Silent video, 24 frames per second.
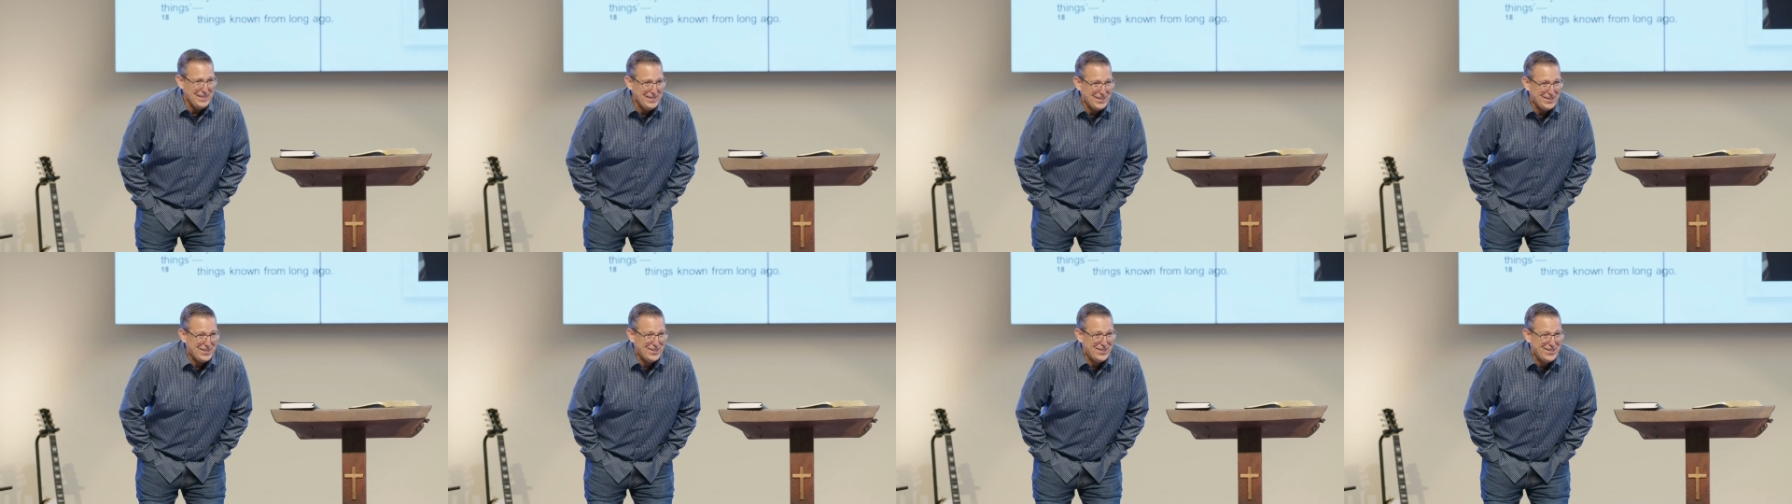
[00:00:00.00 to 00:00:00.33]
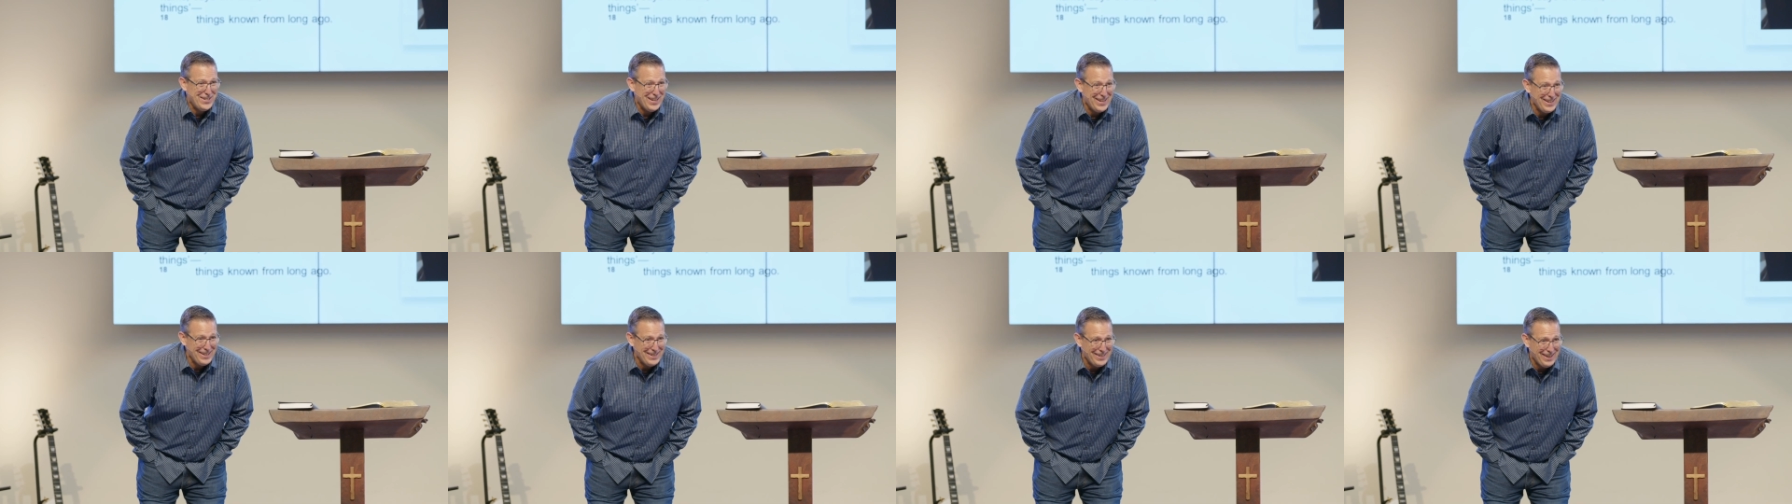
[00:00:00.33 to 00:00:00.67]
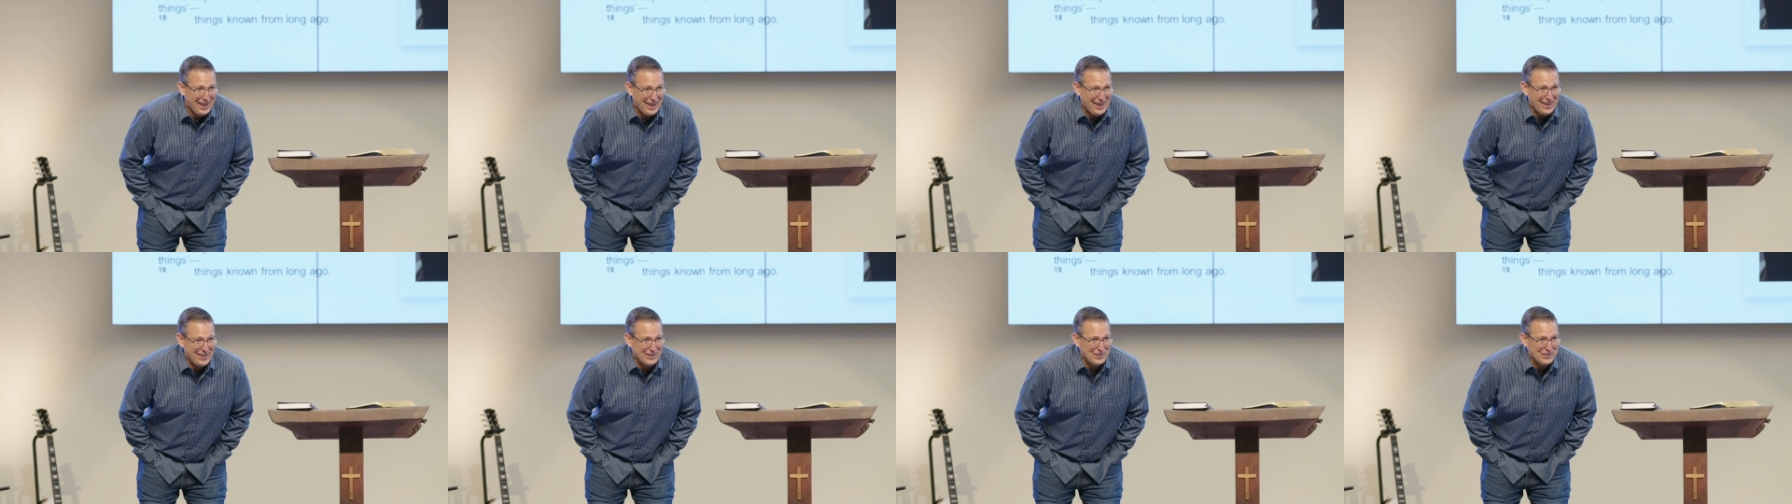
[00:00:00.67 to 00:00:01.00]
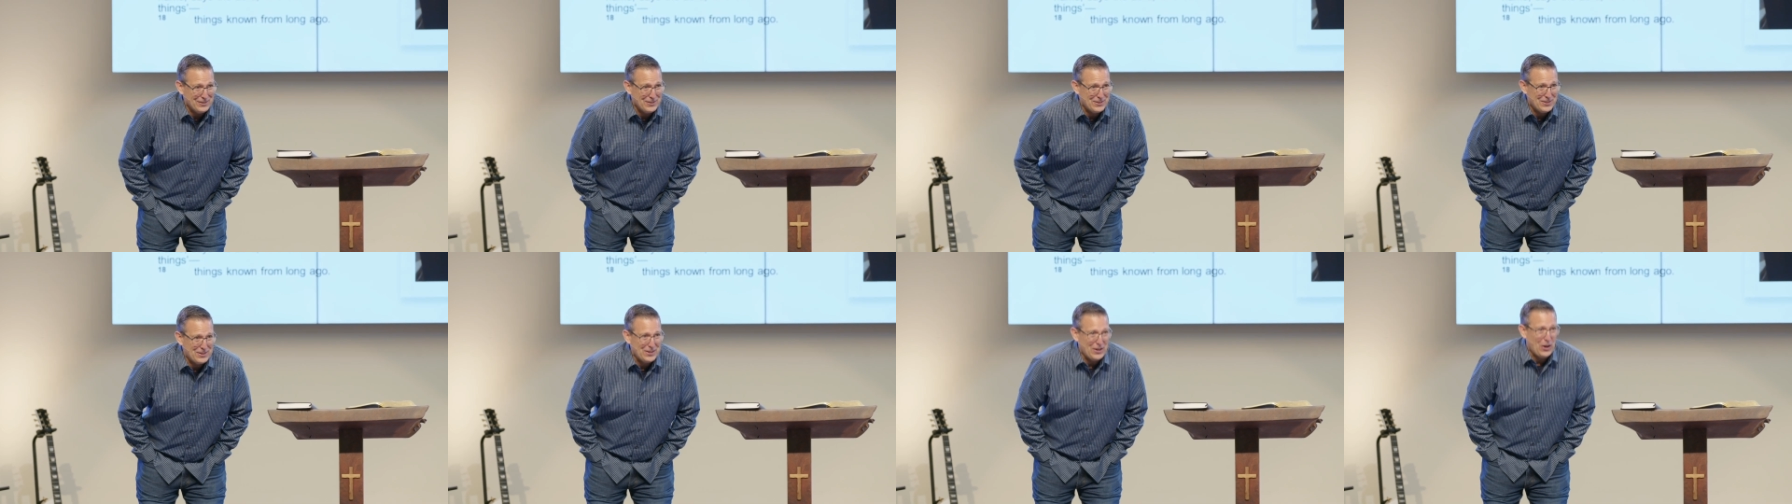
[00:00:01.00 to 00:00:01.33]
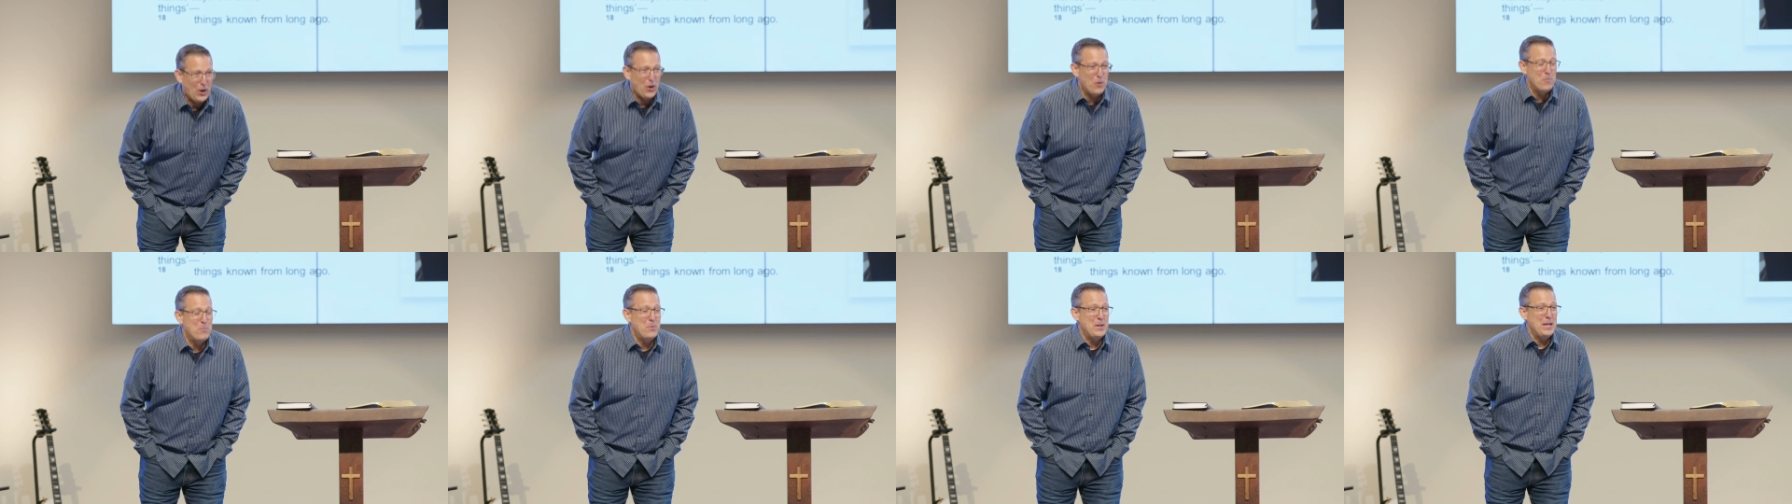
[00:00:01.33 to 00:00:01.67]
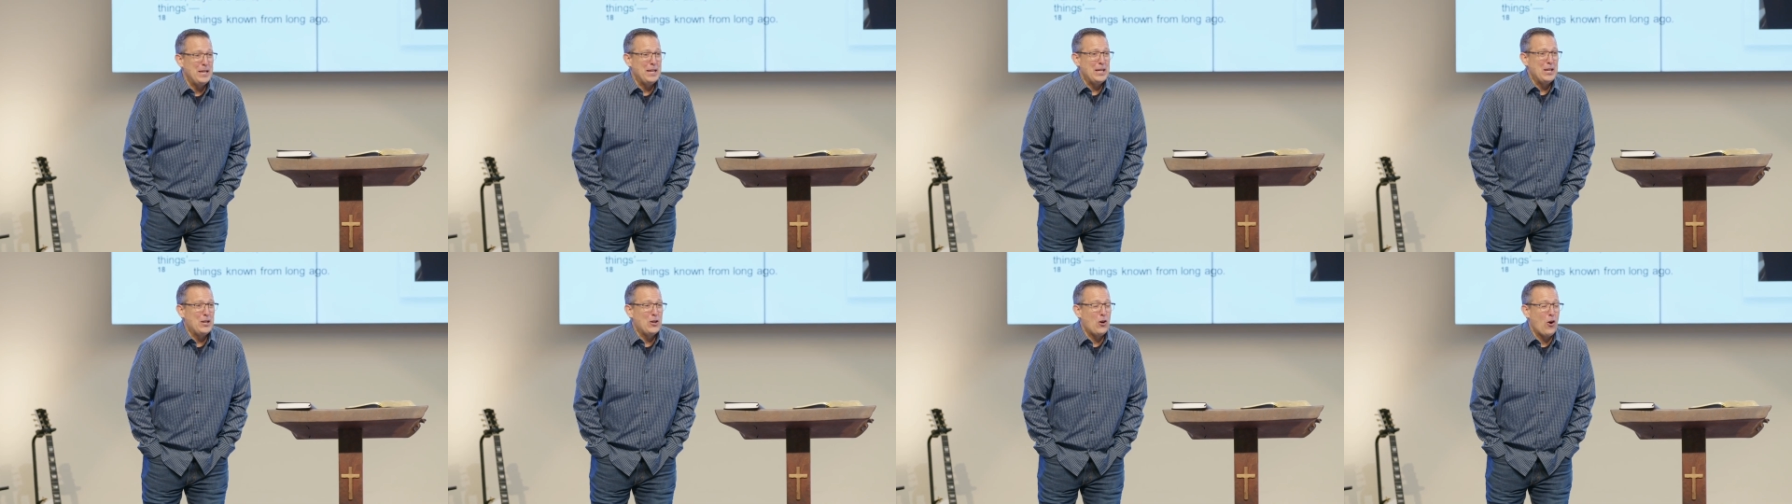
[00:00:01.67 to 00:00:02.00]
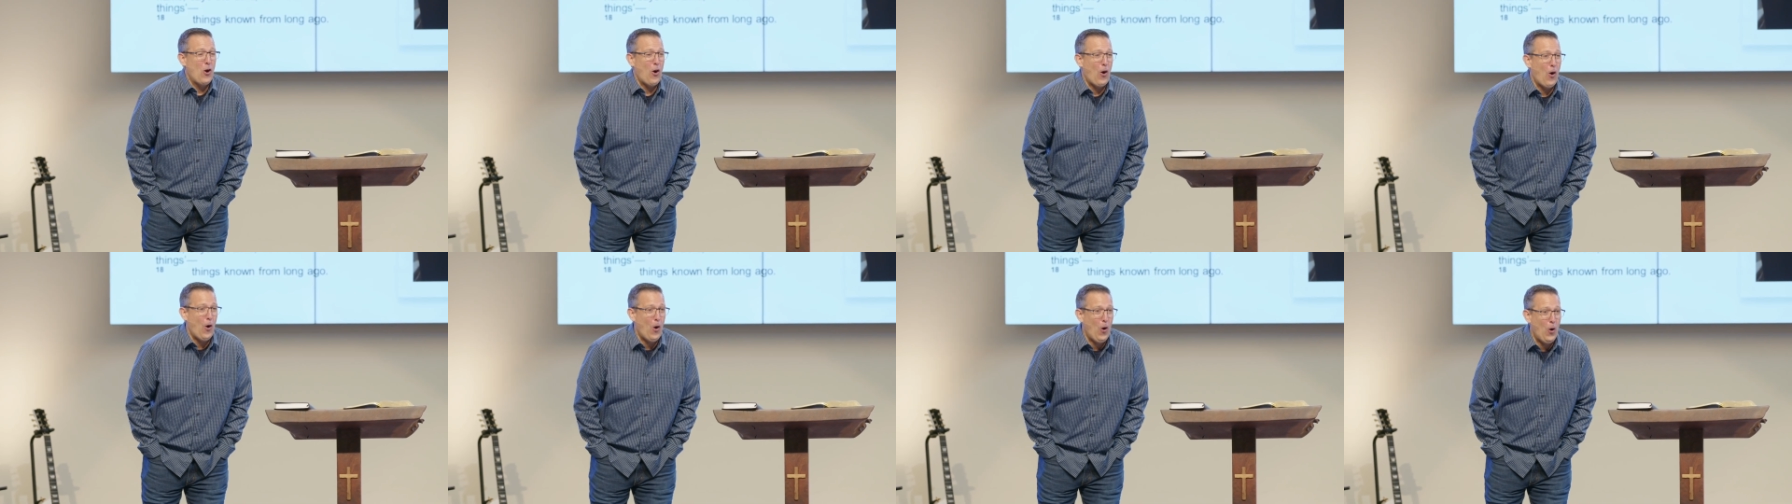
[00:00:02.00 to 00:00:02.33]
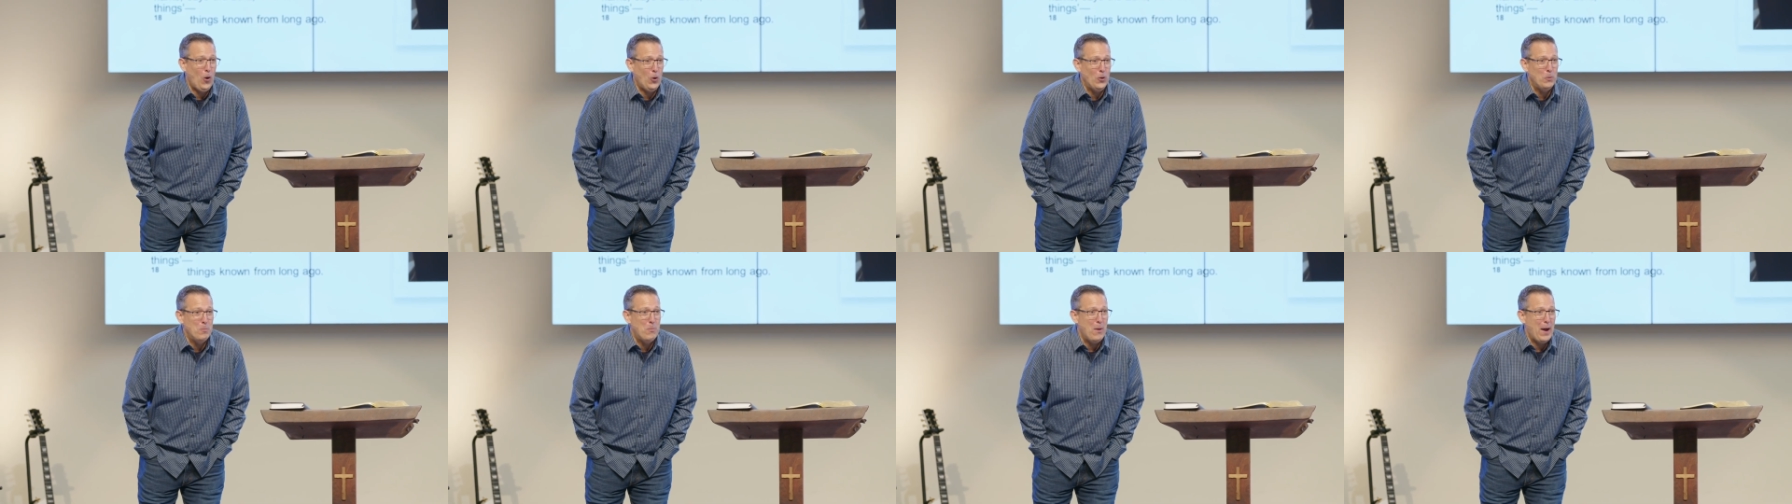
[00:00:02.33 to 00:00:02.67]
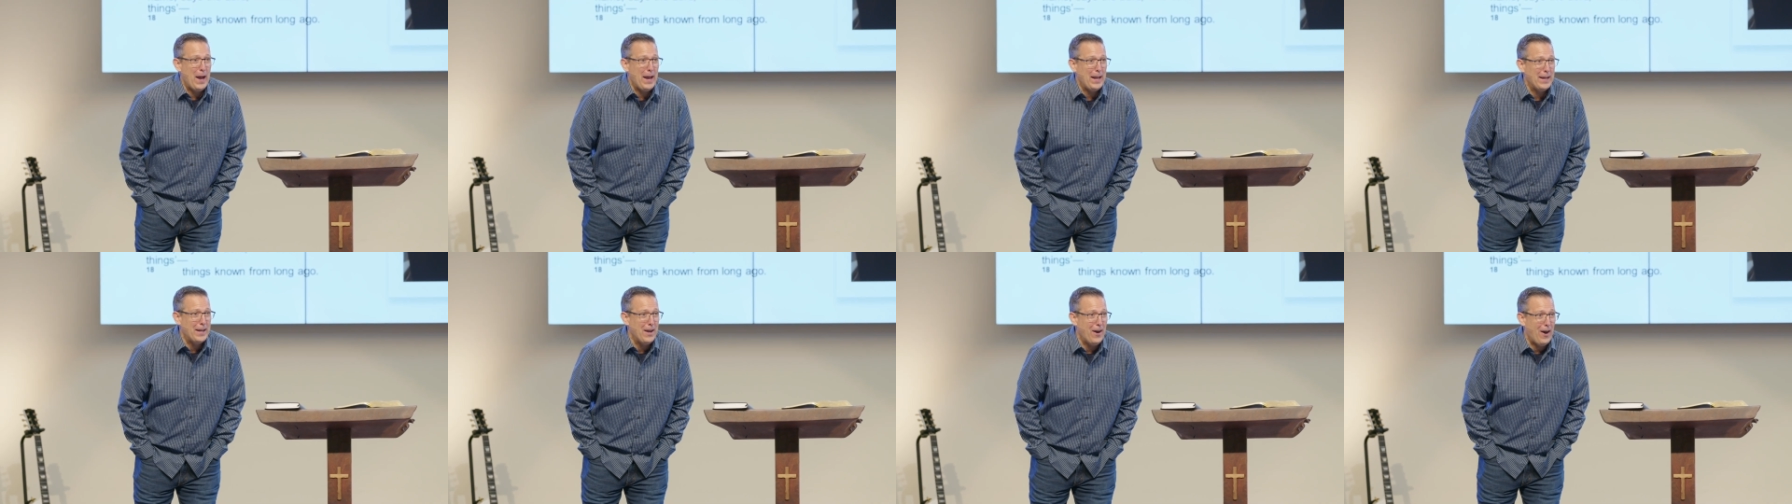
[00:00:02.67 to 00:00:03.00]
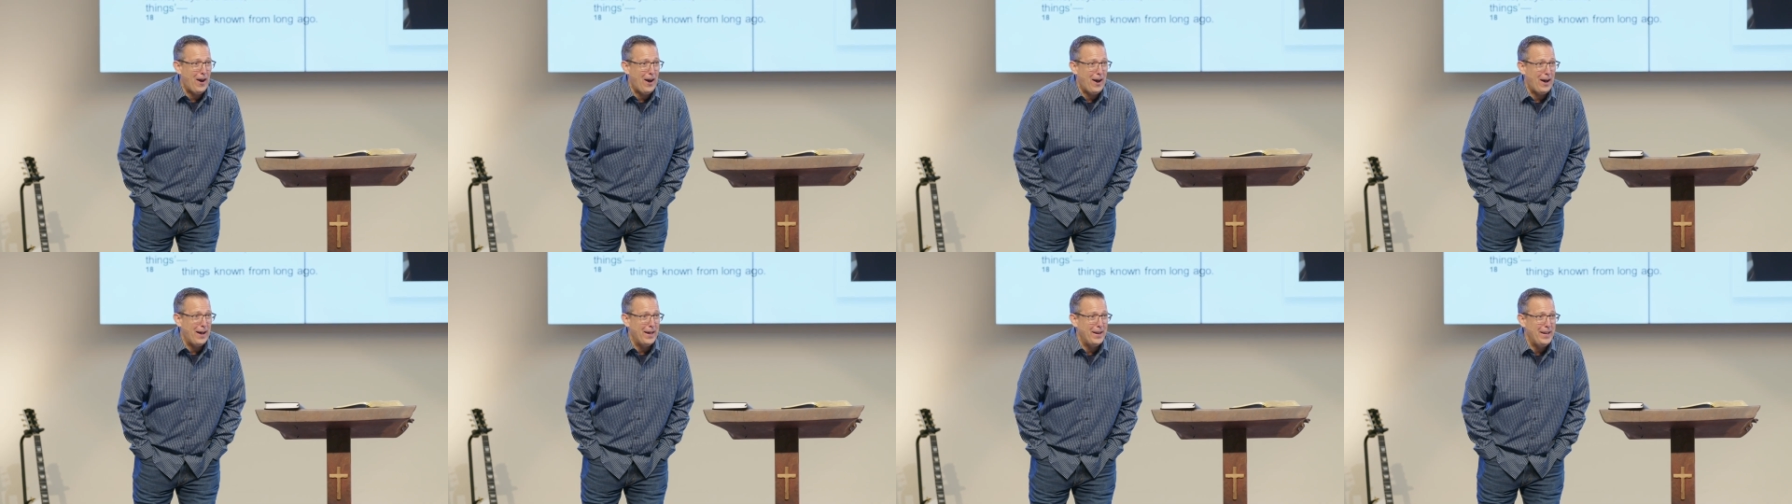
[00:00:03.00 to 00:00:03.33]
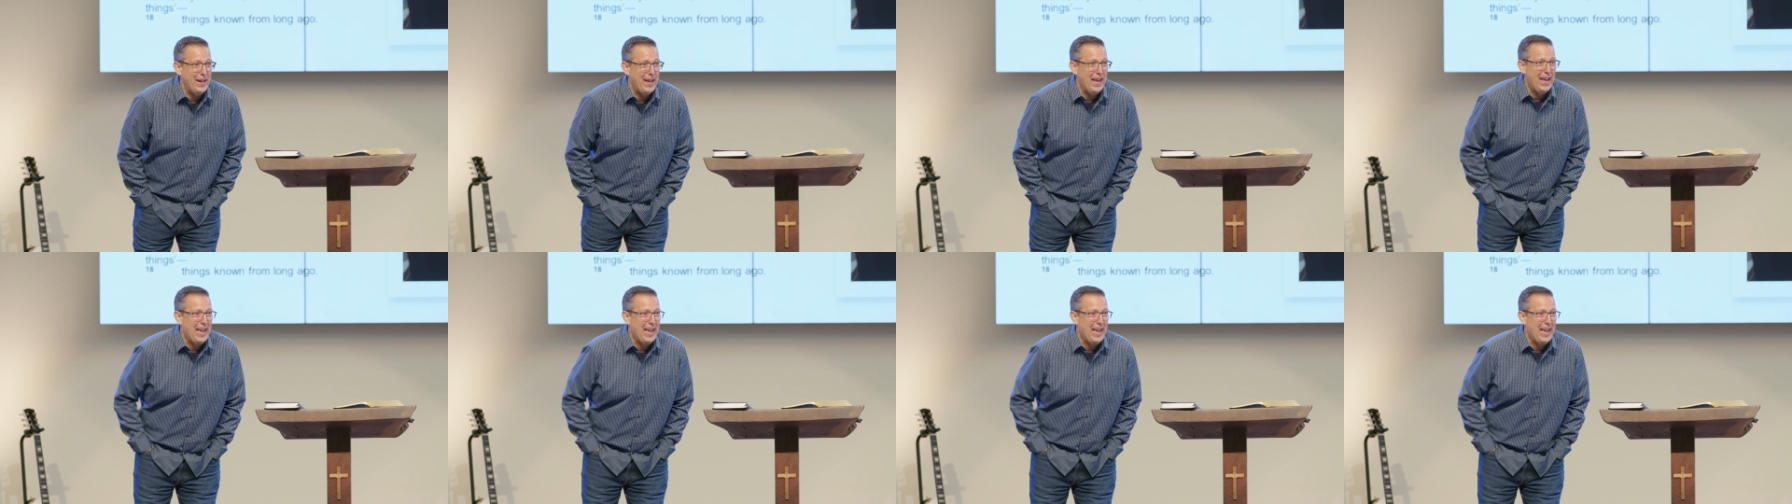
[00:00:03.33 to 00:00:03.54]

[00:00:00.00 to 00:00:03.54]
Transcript: Gentiles are being called by God